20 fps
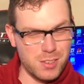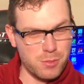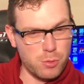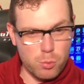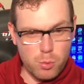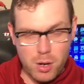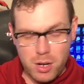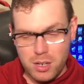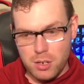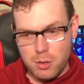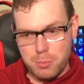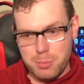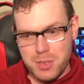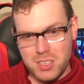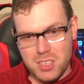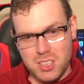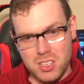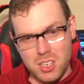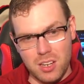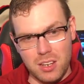If you're running your
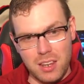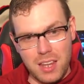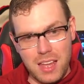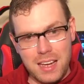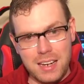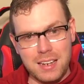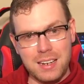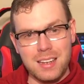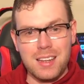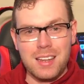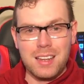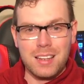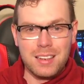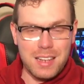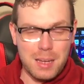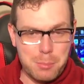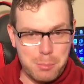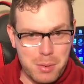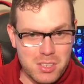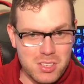business online
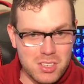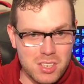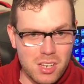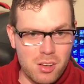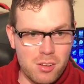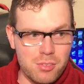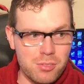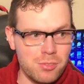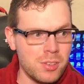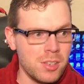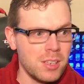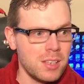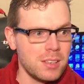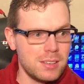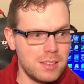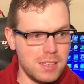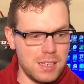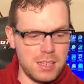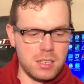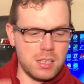like myself,
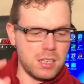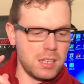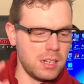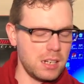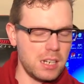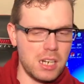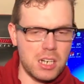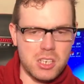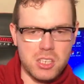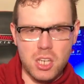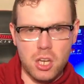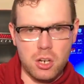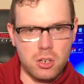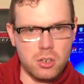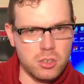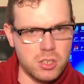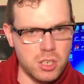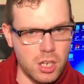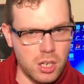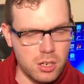then you're going to need a ton
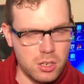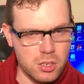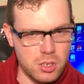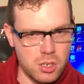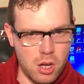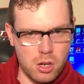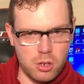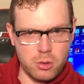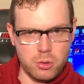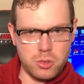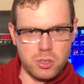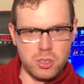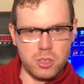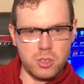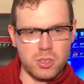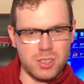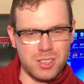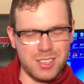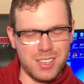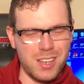of dongles to
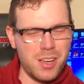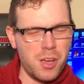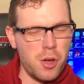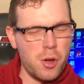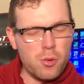use this thing.